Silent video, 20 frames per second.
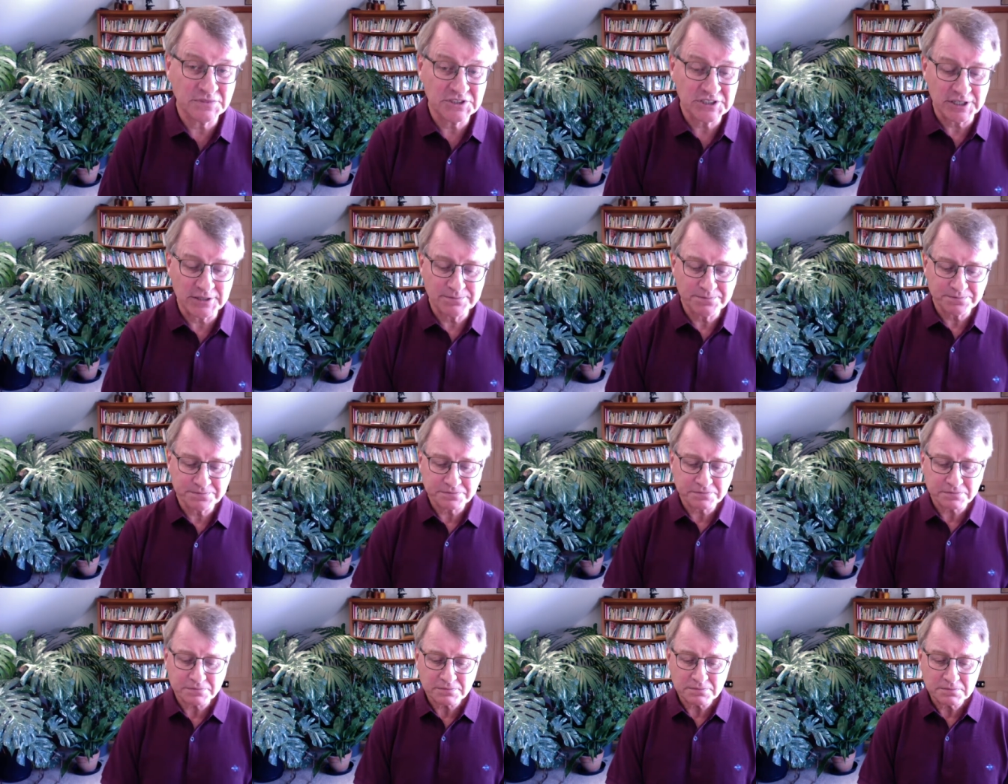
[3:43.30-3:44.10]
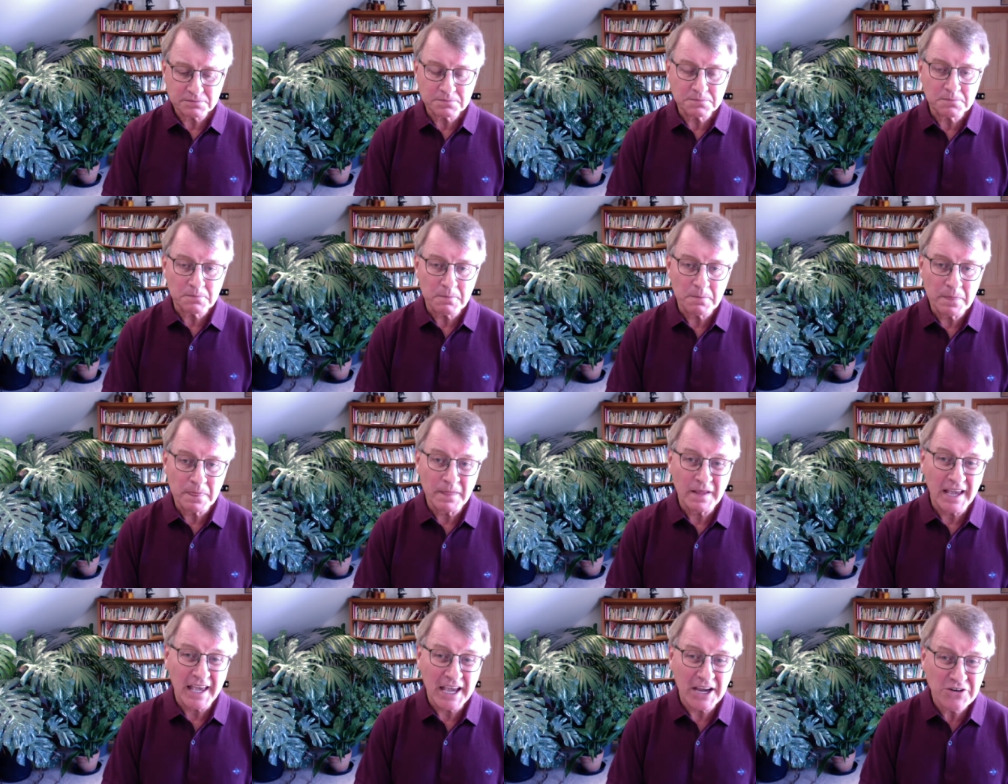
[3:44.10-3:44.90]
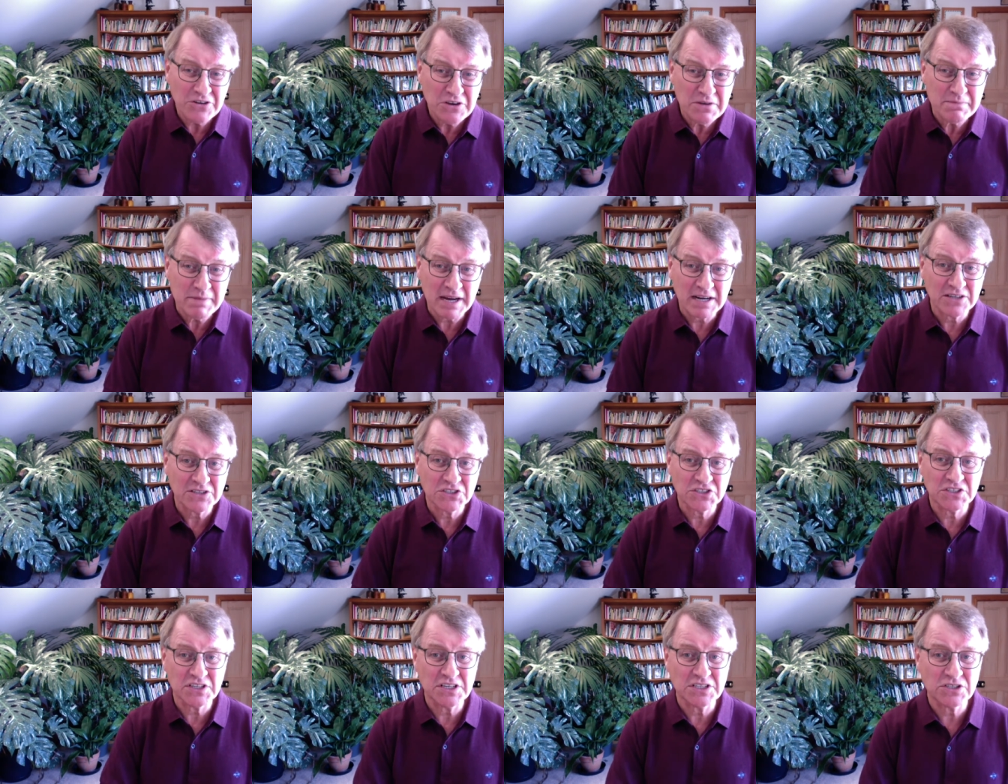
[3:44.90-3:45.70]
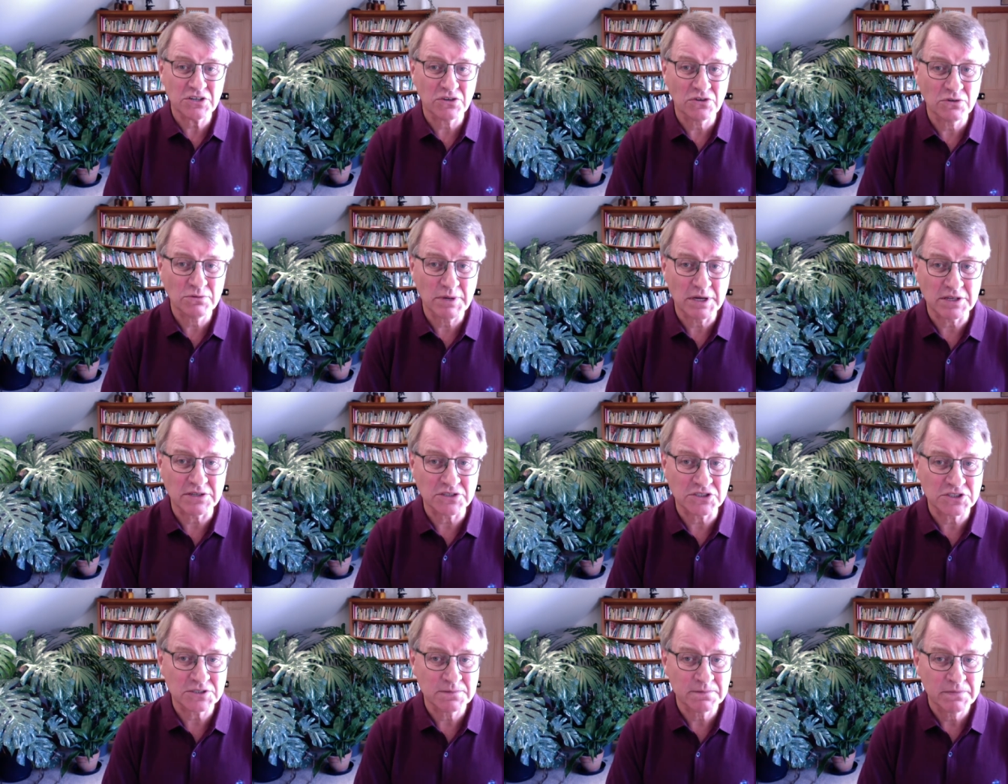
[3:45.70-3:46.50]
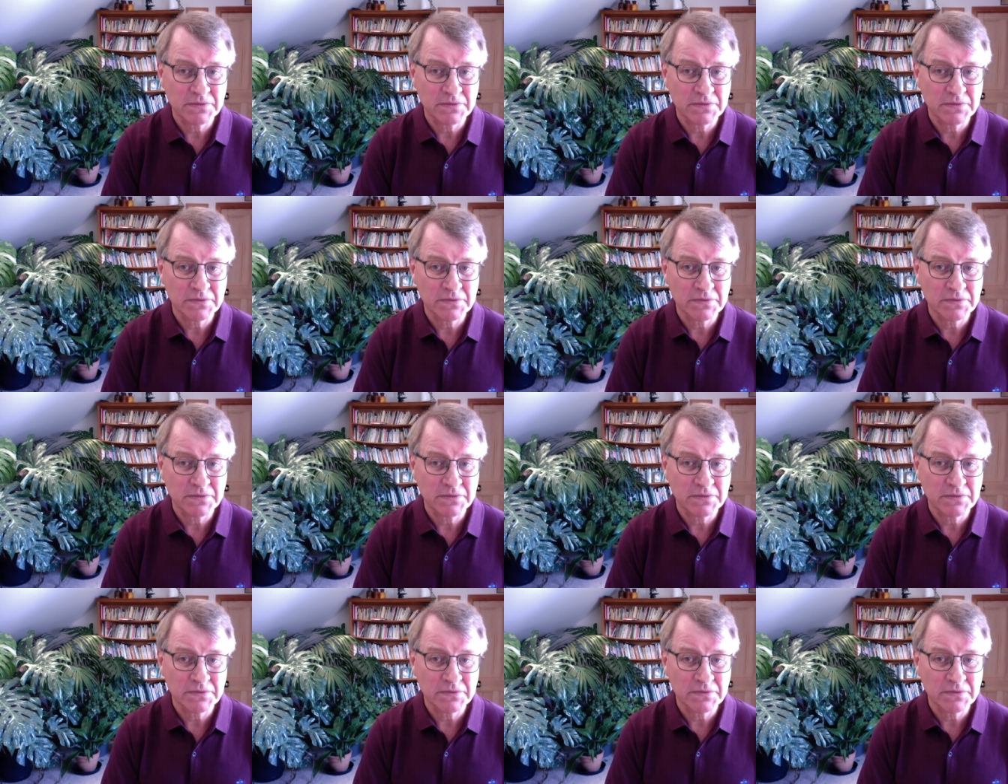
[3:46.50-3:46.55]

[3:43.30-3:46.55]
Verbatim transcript: so how do you balance these hormones?